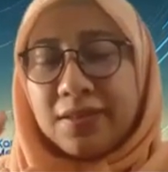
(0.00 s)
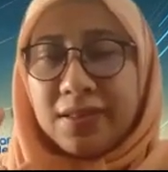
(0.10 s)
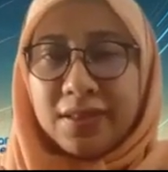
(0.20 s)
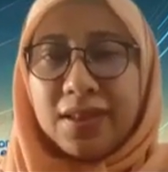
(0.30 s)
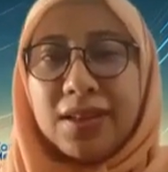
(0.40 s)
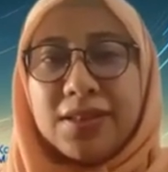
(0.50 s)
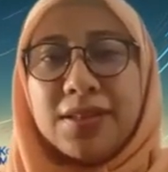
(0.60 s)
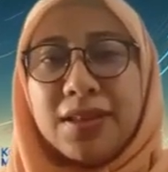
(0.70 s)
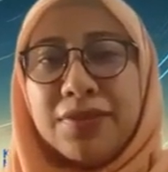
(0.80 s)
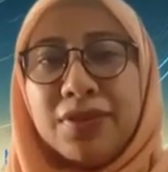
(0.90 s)
the star
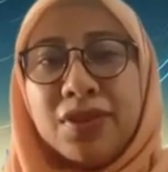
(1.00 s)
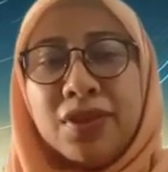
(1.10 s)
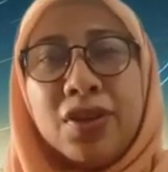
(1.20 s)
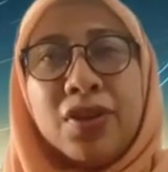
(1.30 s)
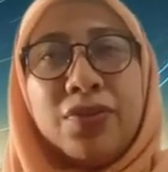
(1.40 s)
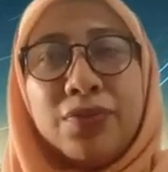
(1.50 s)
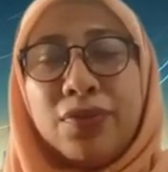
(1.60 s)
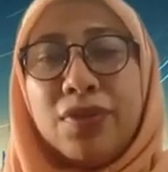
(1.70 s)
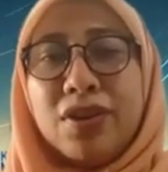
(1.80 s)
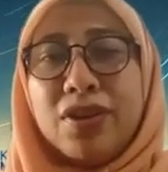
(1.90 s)
itself
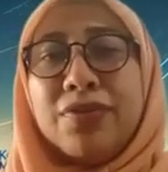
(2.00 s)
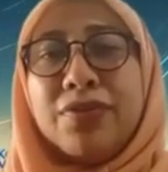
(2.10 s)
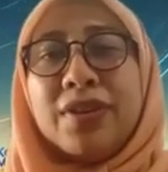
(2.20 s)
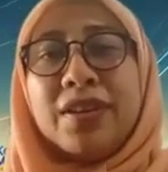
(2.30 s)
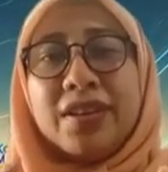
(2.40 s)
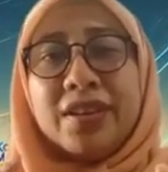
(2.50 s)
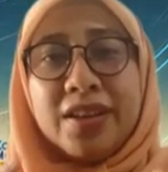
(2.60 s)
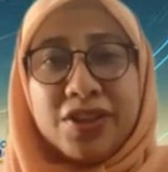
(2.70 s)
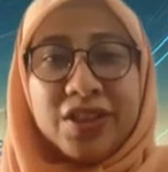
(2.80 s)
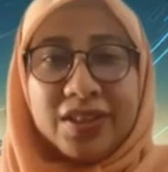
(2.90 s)
full of
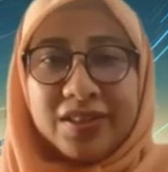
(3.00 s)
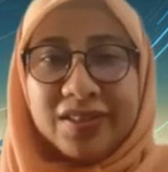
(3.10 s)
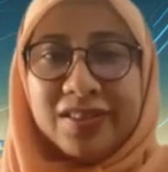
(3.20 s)
hydrogen.